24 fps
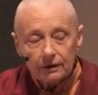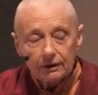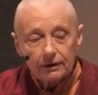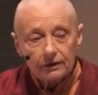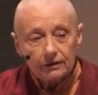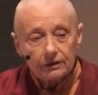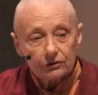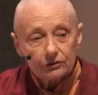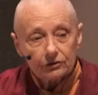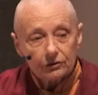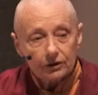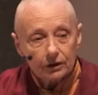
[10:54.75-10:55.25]
in
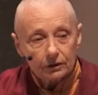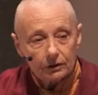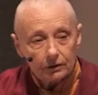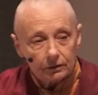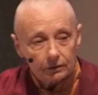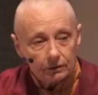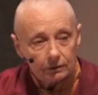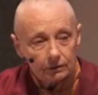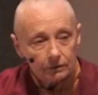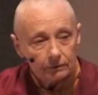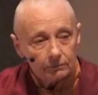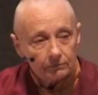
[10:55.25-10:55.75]
a
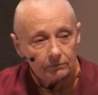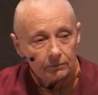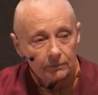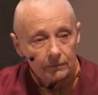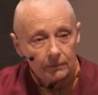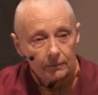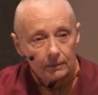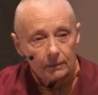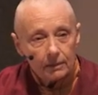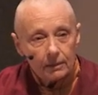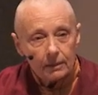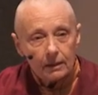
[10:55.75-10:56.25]
jungle,
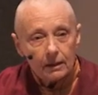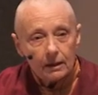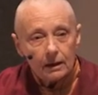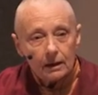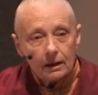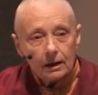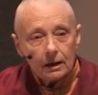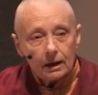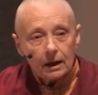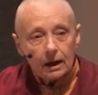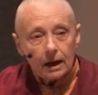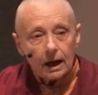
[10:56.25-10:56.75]

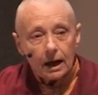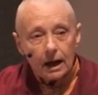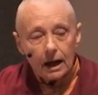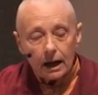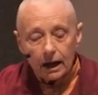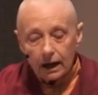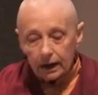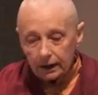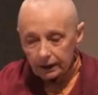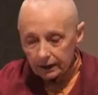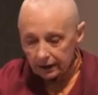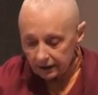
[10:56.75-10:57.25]

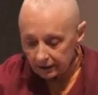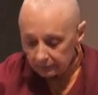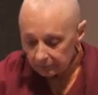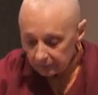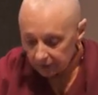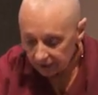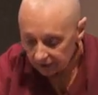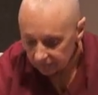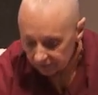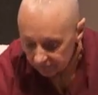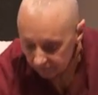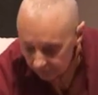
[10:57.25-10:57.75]
and he
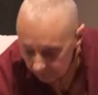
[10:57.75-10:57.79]
picks